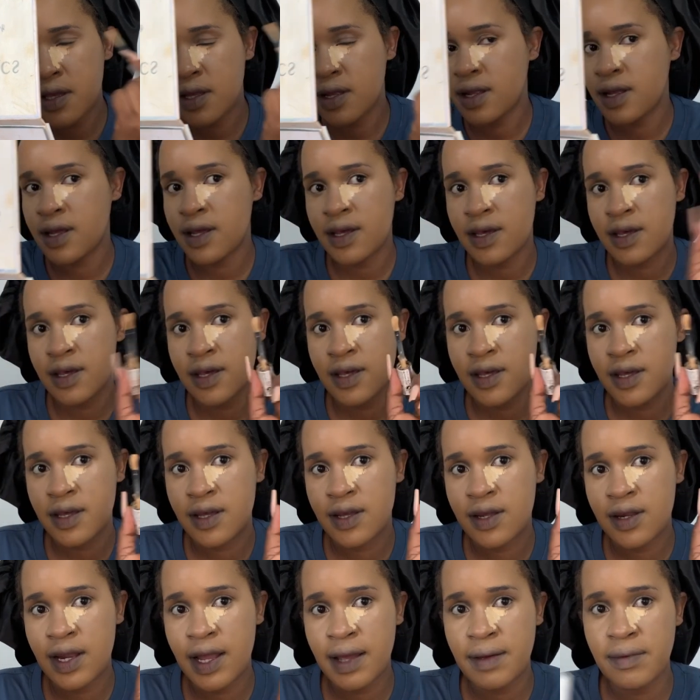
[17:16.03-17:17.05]
Like
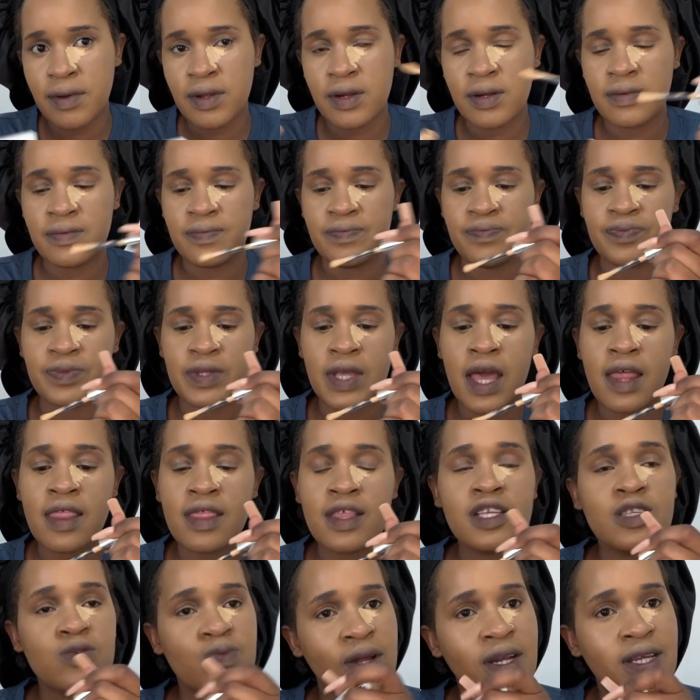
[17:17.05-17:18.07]
Lyman. And
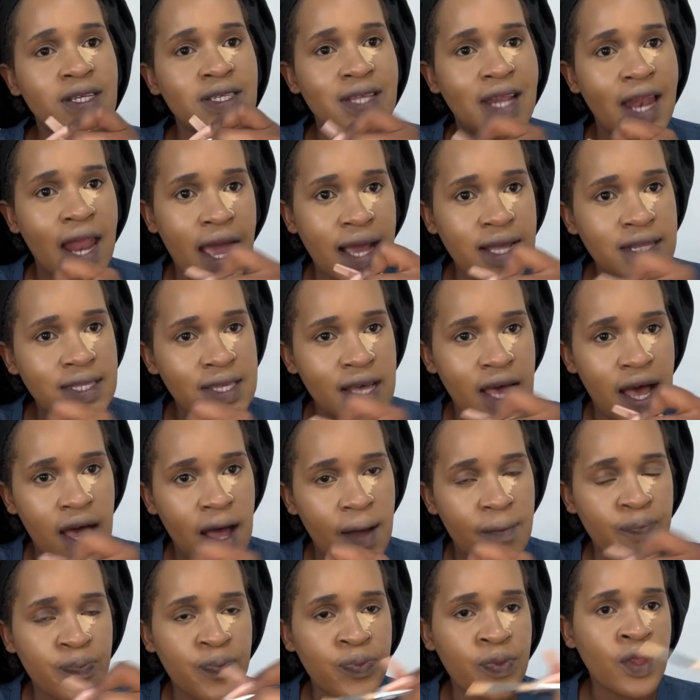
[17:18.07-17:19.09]
this one is lighter
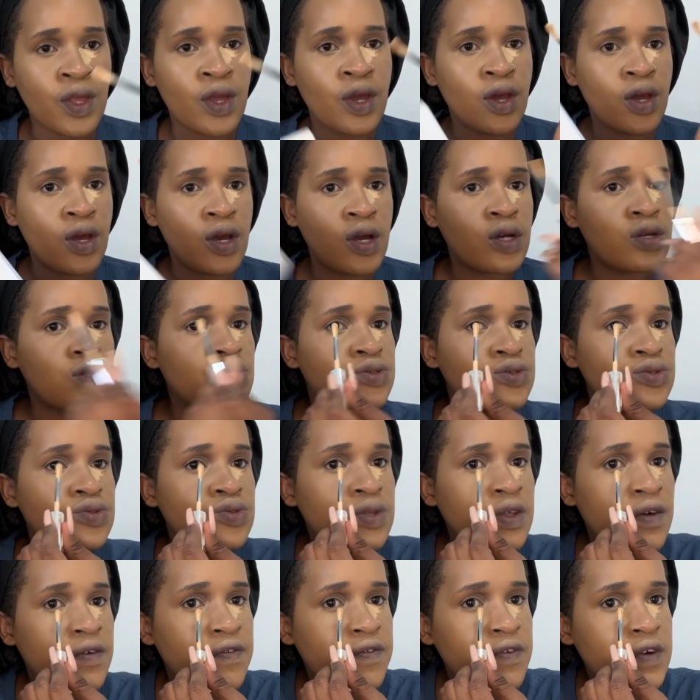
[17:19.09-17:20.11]
to
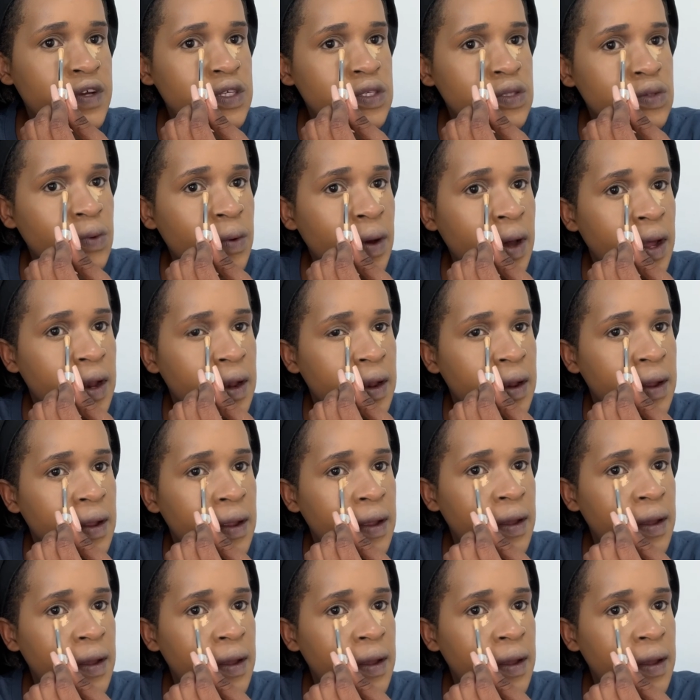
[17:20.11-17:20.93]
the first one.